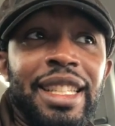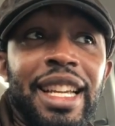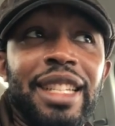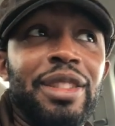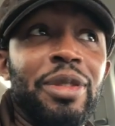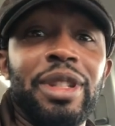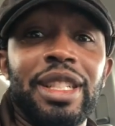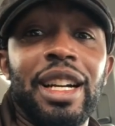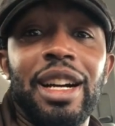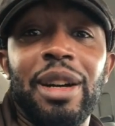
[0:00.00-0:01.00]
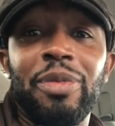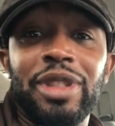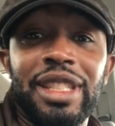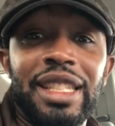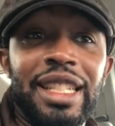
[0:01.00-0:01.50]
can do the job. We
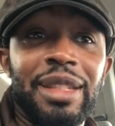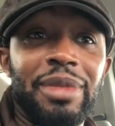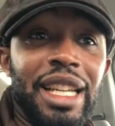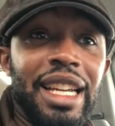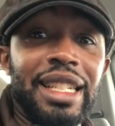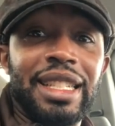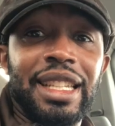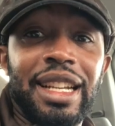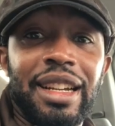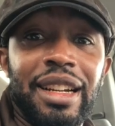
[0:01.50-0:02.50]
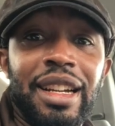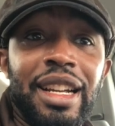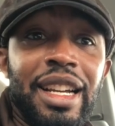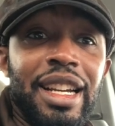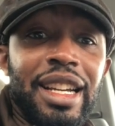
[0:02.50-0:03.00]
just need some legs in there
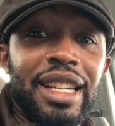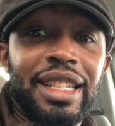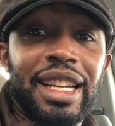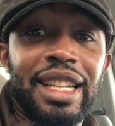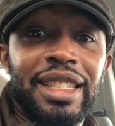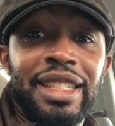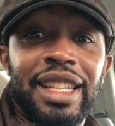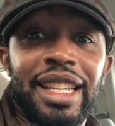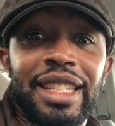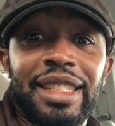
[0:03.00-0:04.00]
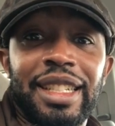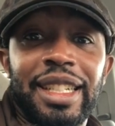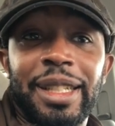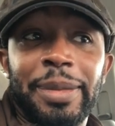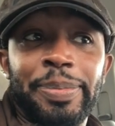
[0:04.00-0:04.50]
that can
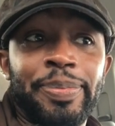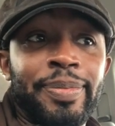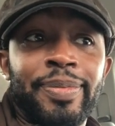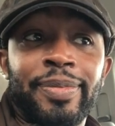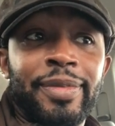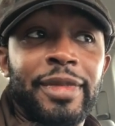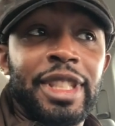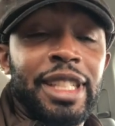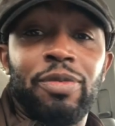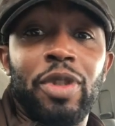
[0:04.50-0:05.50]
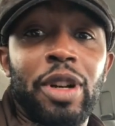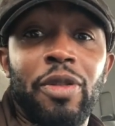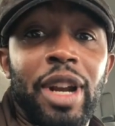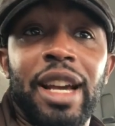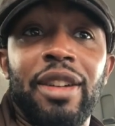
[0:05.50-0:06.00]
just run
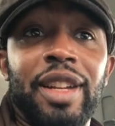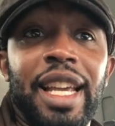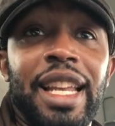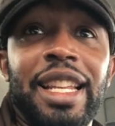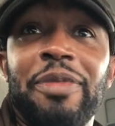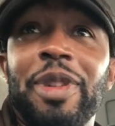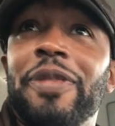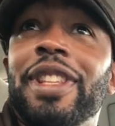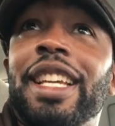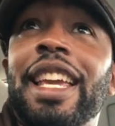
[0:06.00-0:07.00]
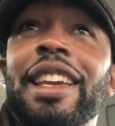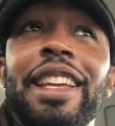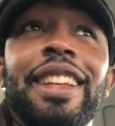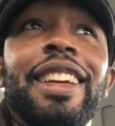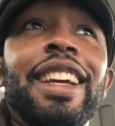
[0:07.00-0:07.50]
around. And even if the
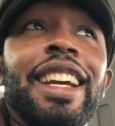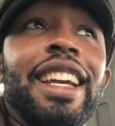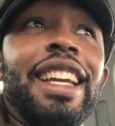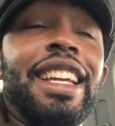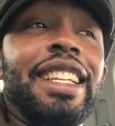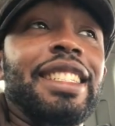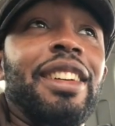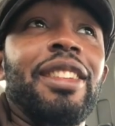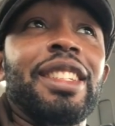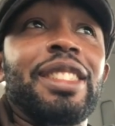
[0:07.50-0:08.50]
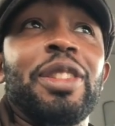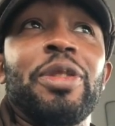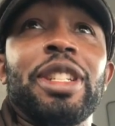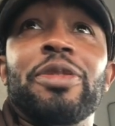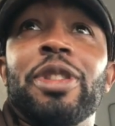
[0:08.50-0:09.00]
kid is all he's
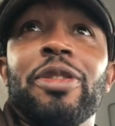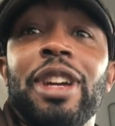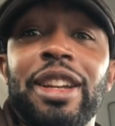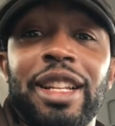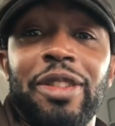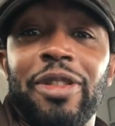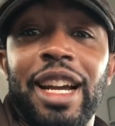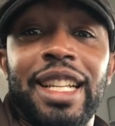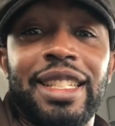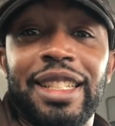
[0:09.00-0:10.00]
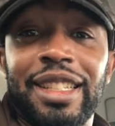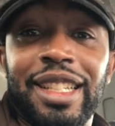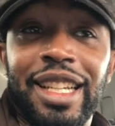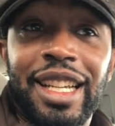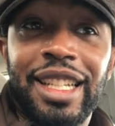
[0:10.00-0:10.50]
doing is running around and harassing
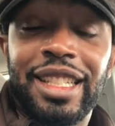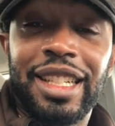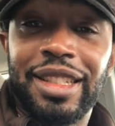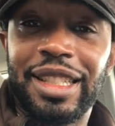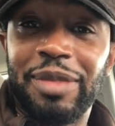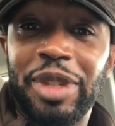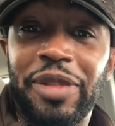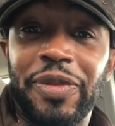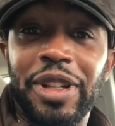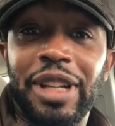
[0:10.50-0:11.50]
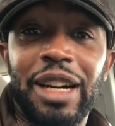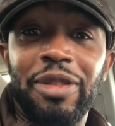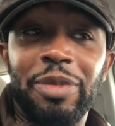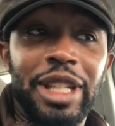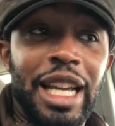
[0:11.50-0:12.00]
Chelsea's midfield, I
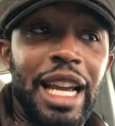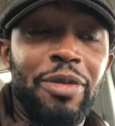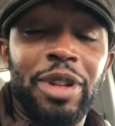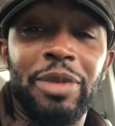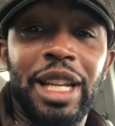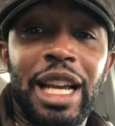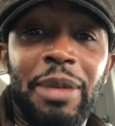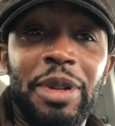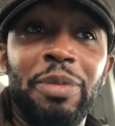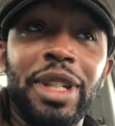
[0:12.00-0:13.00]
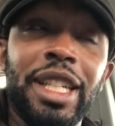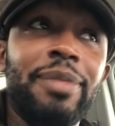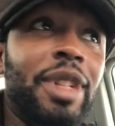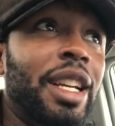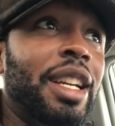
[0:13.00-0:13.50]
would have been happy. But
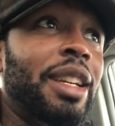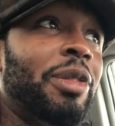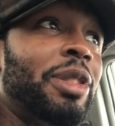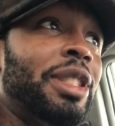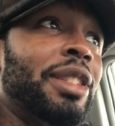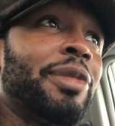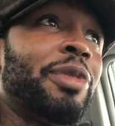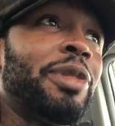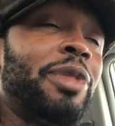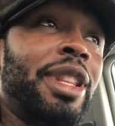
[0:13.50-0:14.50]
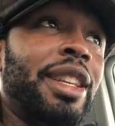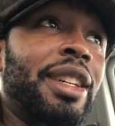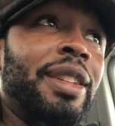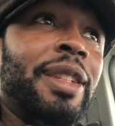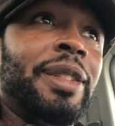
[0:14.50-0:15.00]
Dunk went with
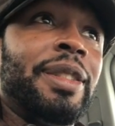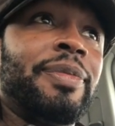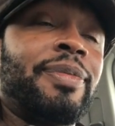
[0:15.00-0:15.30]
Schneiderlin.